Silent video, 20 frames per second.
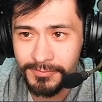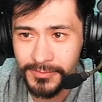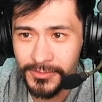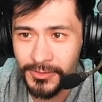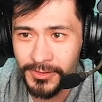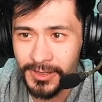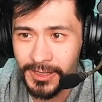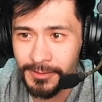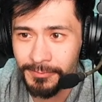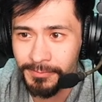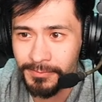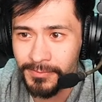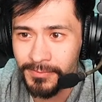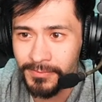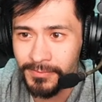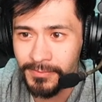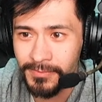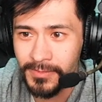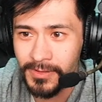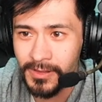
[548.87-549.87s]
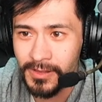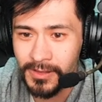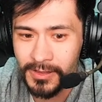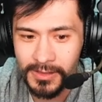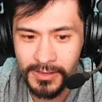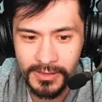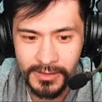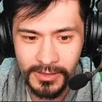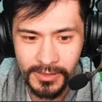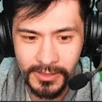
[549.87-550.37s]
Okay.
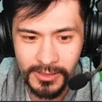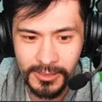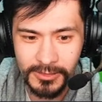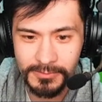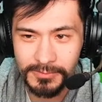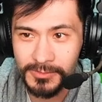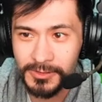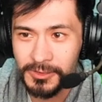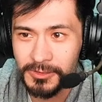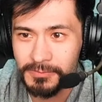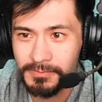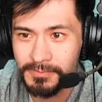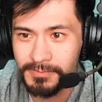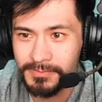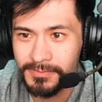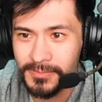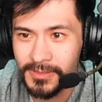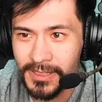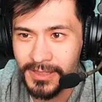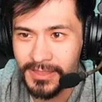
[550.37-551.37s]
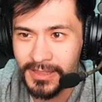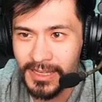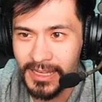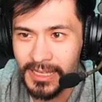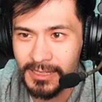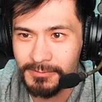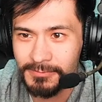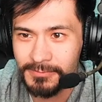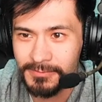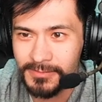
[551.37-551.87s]
Oh, nope, not
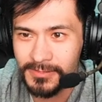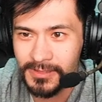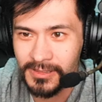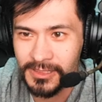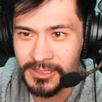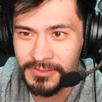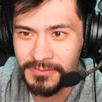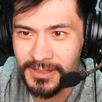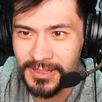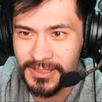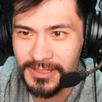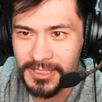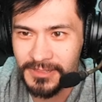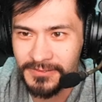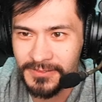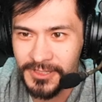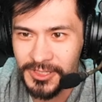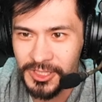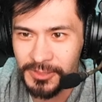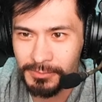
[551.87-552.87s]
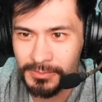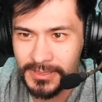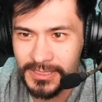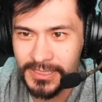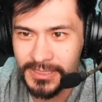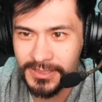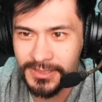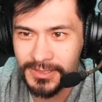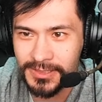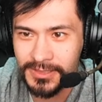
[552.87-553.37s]
that. Let's find the definition,
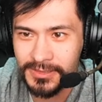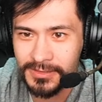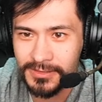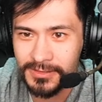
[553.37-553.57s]
please.